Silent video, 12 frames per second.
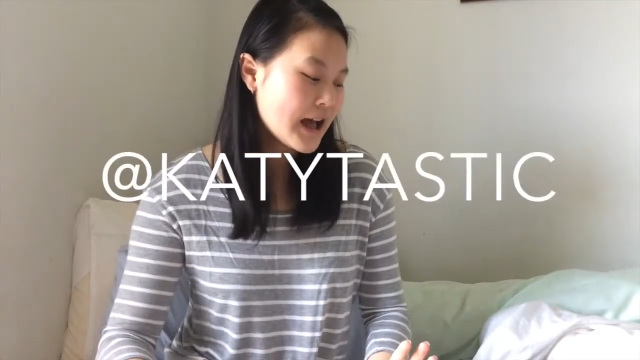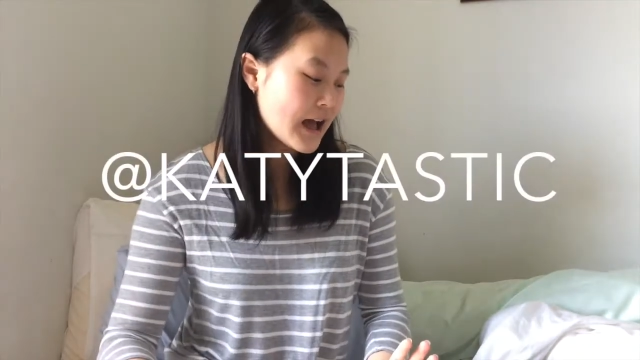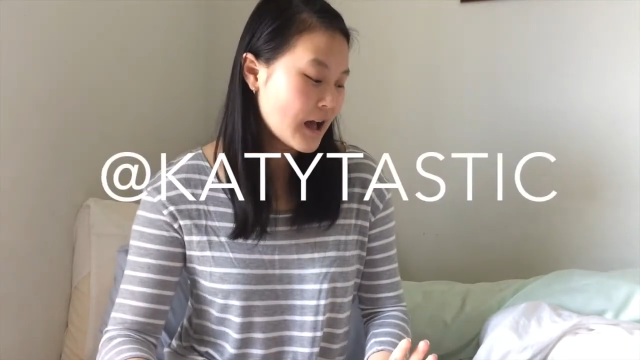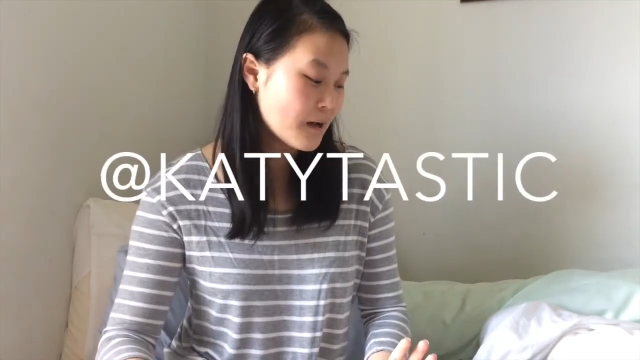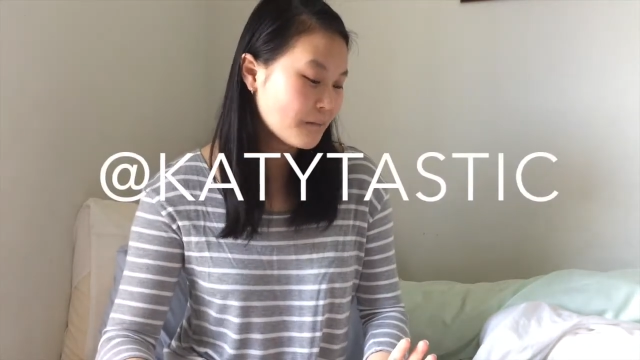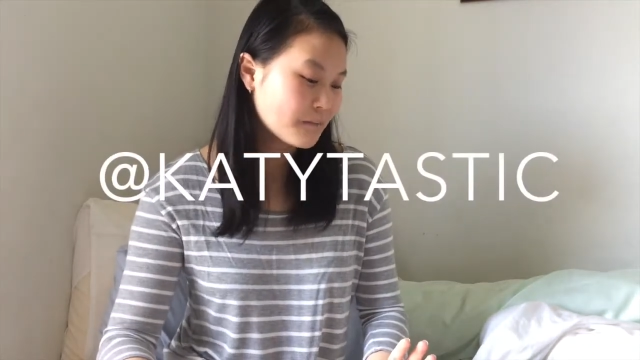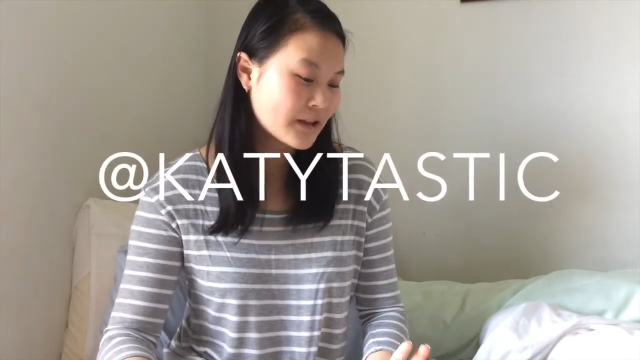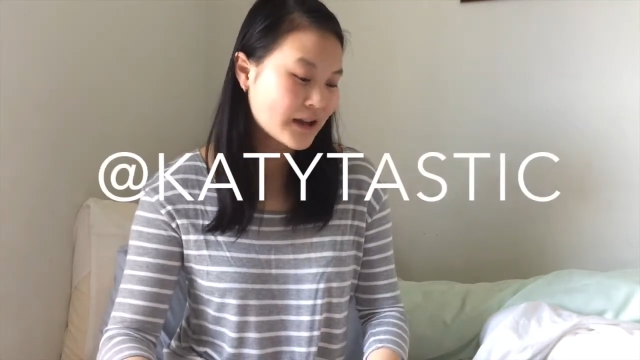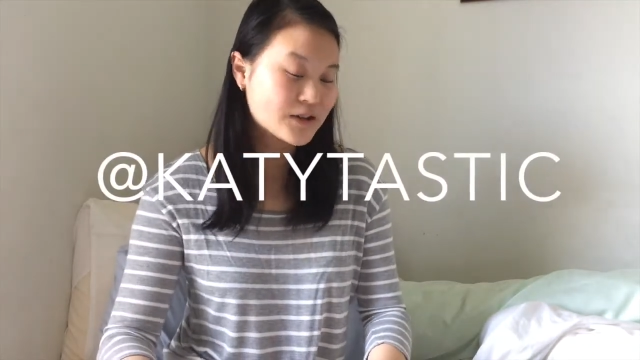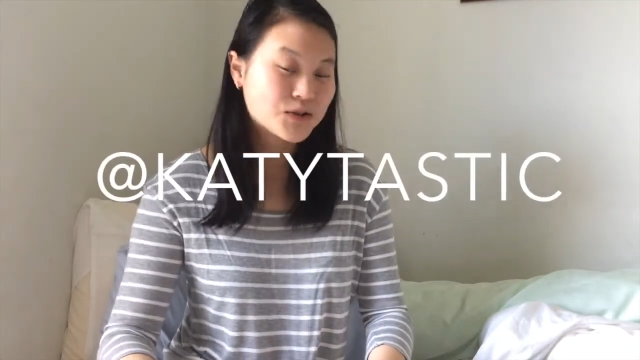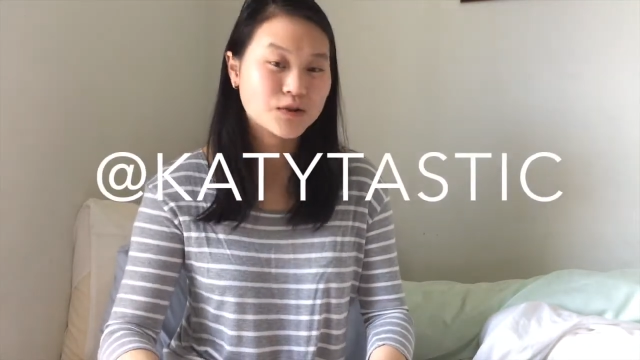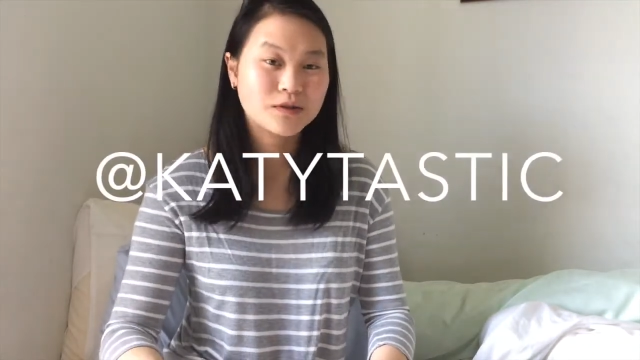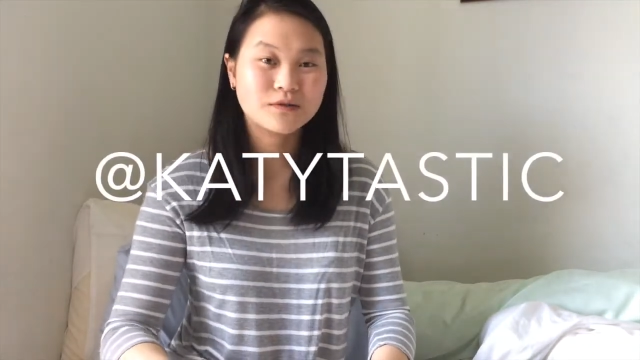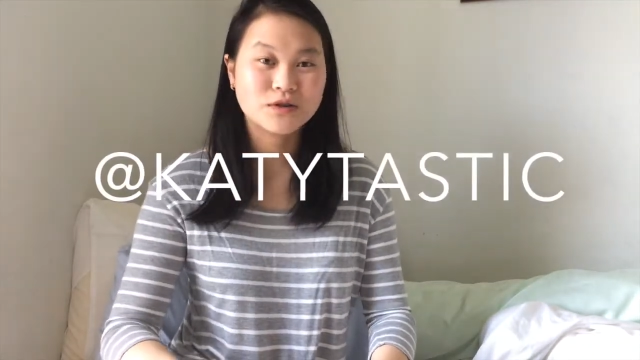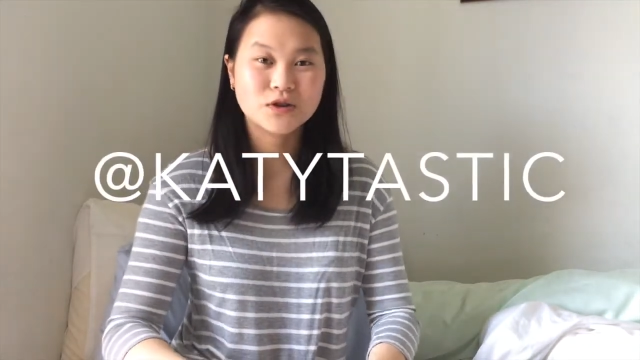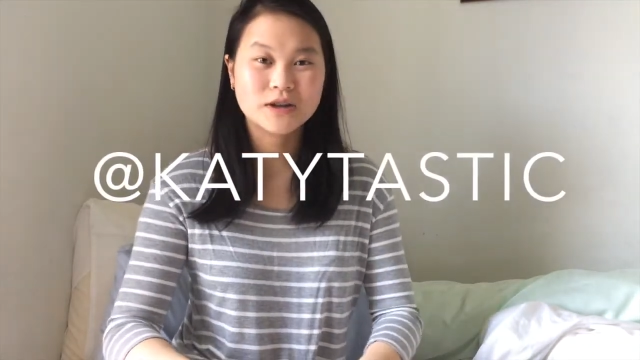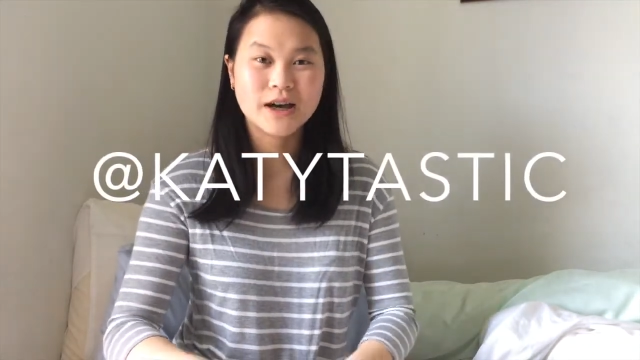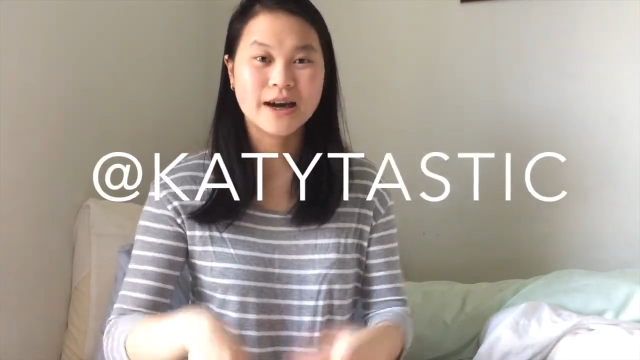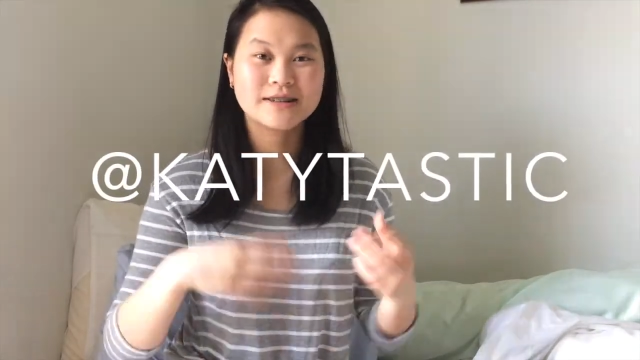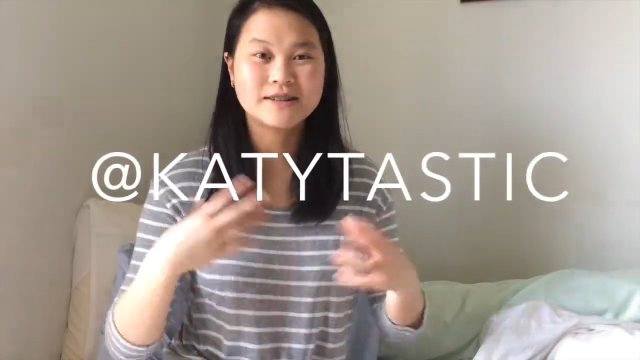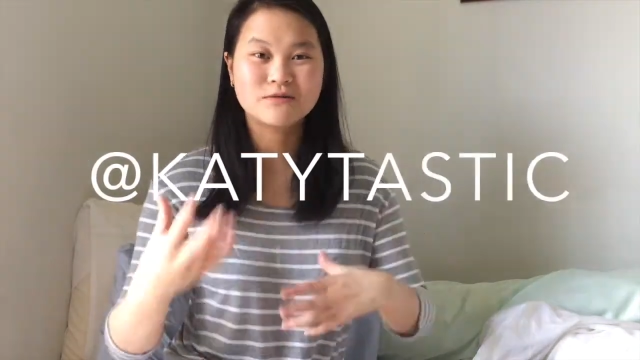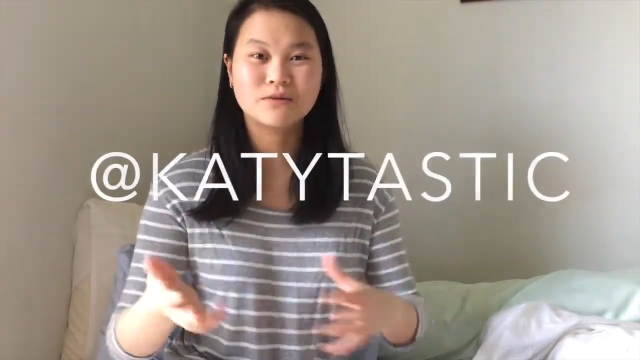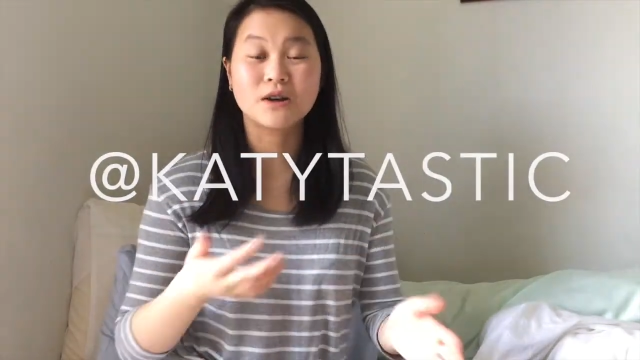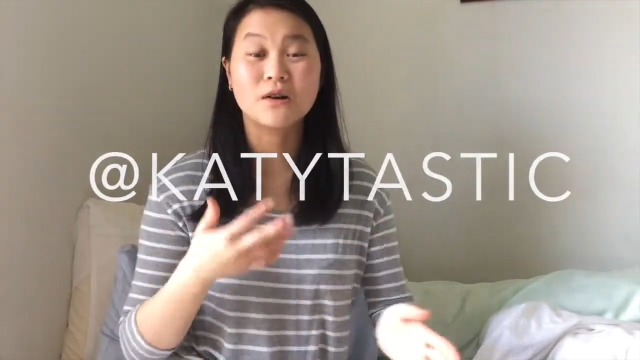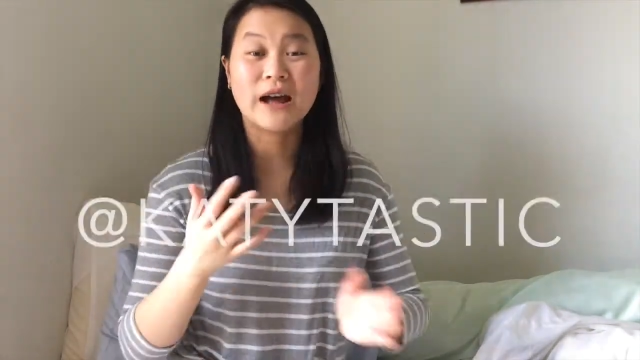And it sort of ties in with the